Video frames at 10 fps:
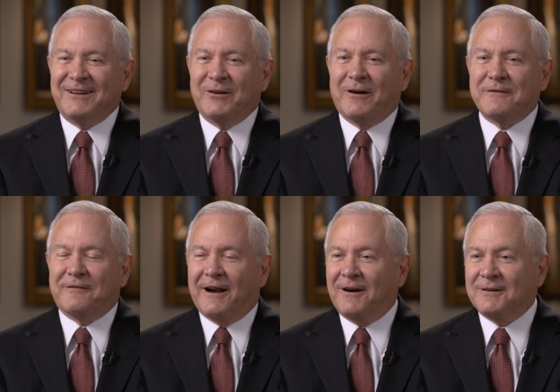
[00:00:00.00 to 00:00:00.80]
You know, I
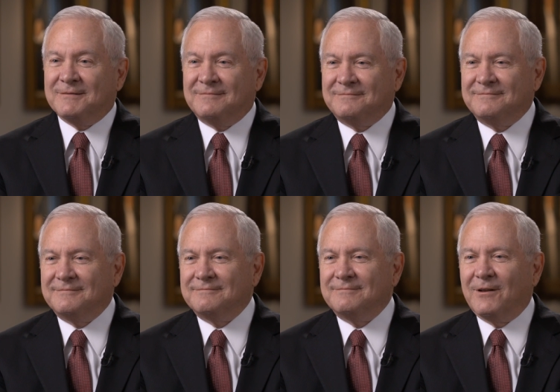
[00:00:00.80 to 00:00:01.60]
fired
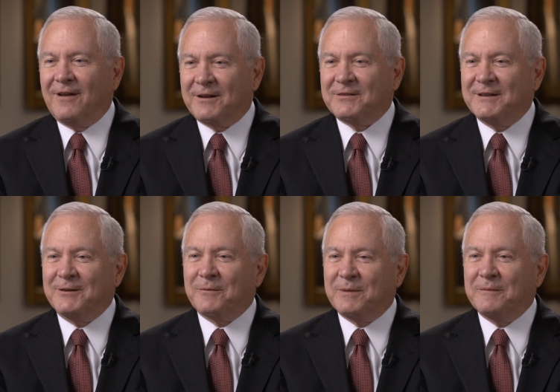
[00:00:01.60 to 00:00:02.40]
a lot of
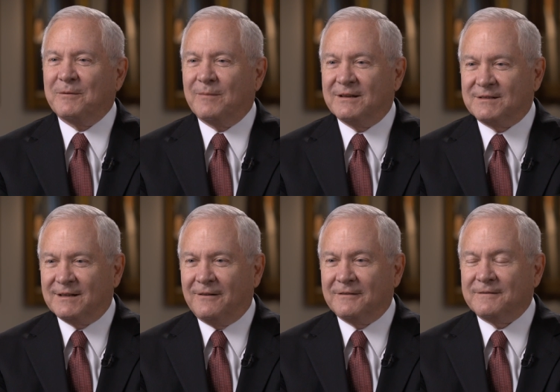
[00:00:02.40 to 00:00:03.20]
senior people
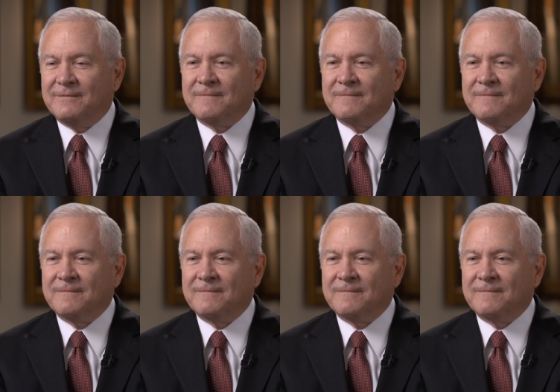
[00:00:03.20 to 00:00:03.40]
myself,